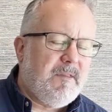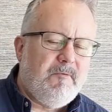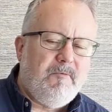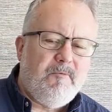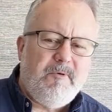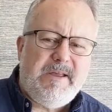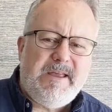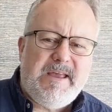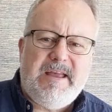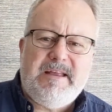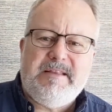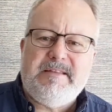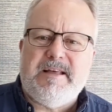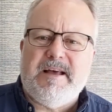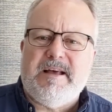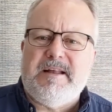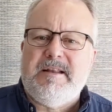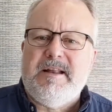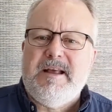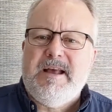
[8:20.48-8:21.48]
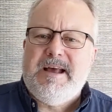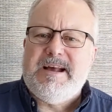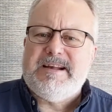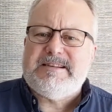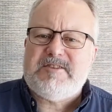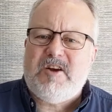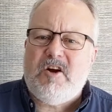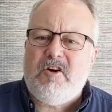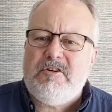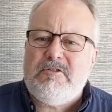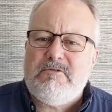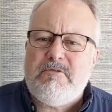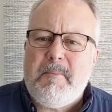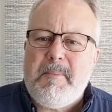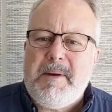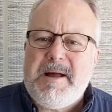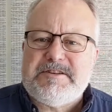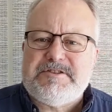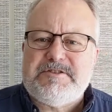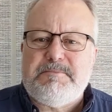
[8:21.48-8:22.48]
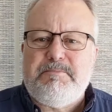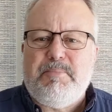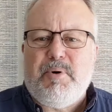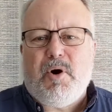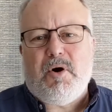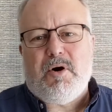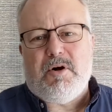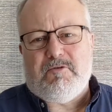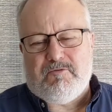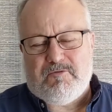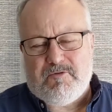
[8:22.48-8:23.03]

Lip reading: We hate that. It's hard to imagine Paul